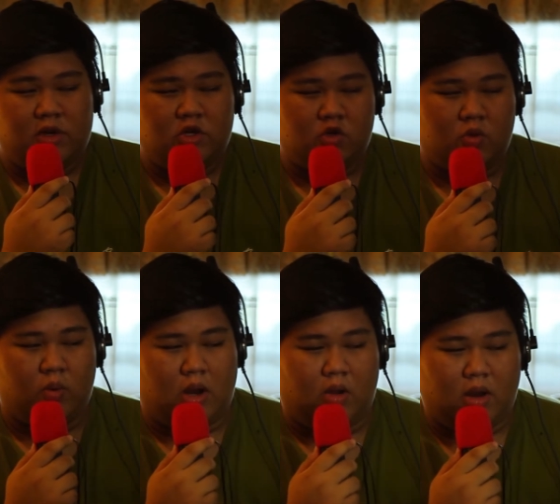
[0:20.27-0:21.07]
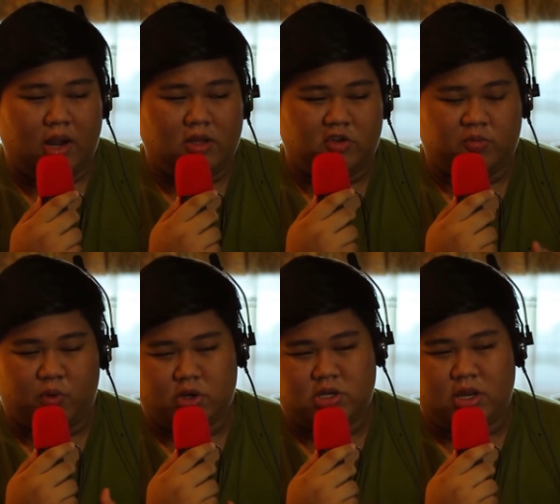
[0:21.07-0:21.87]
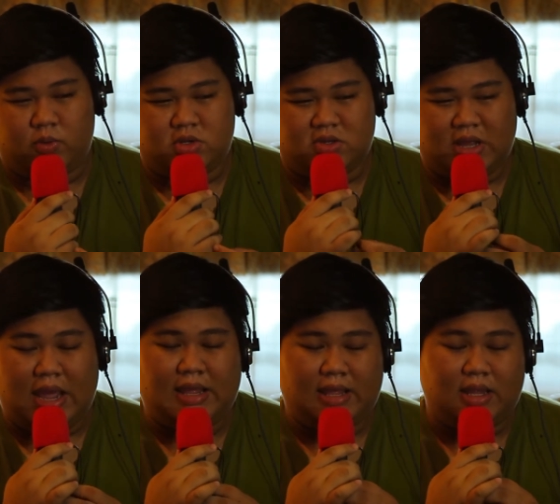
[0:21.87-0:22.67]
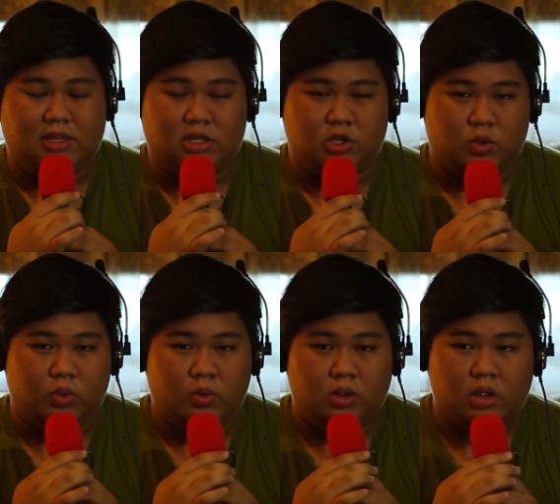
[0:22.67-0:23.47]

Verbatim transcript: issue with our latest project, which is IE82,